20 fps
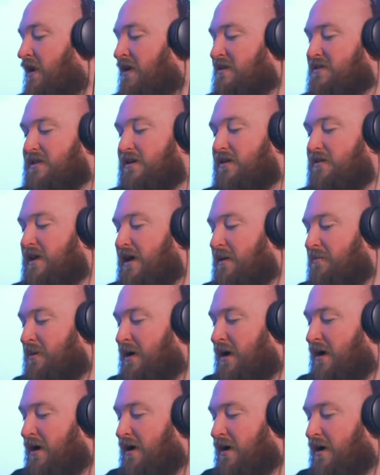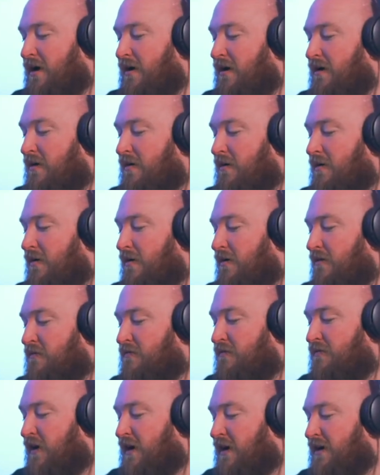Lastly, on that uh,
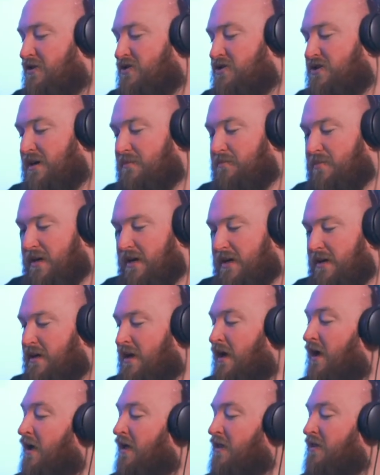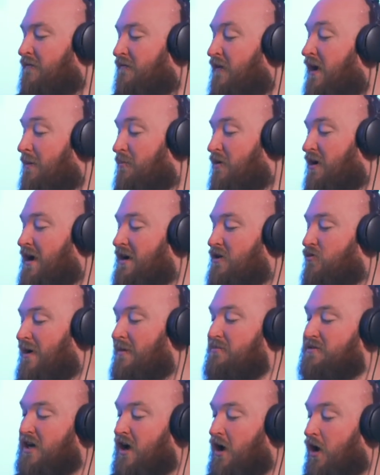fire shit pig, uh, the fire brigade
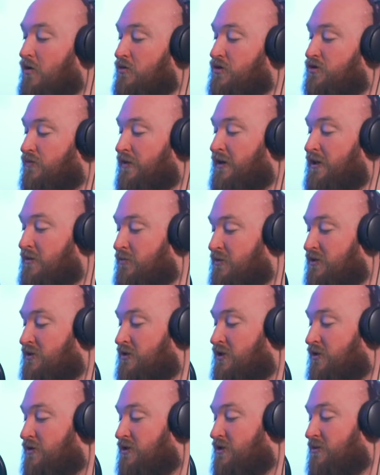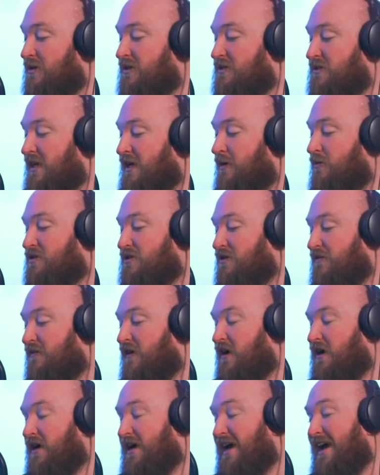quipped a hose reel was used to extinguish the
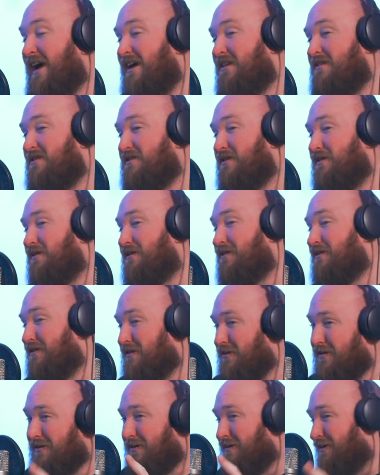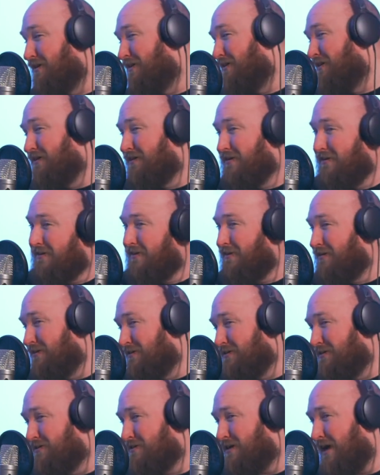fire and
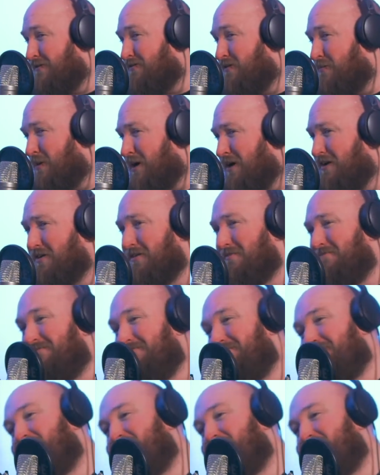save the bacon.